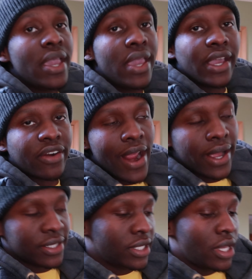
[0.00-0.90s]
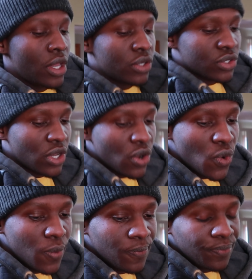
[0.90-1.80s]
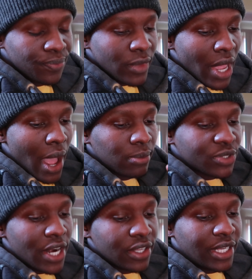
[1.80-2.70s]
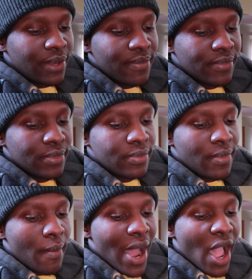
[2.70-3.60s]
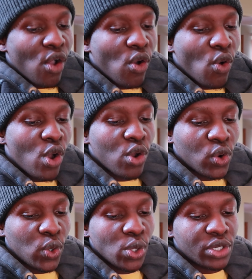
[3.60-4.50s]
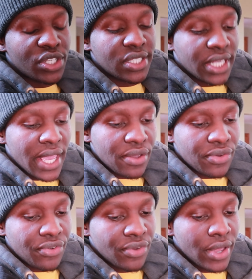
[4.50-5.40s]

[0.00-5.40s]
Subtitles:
It cracks. So I'm trying to keep my oil cooler safe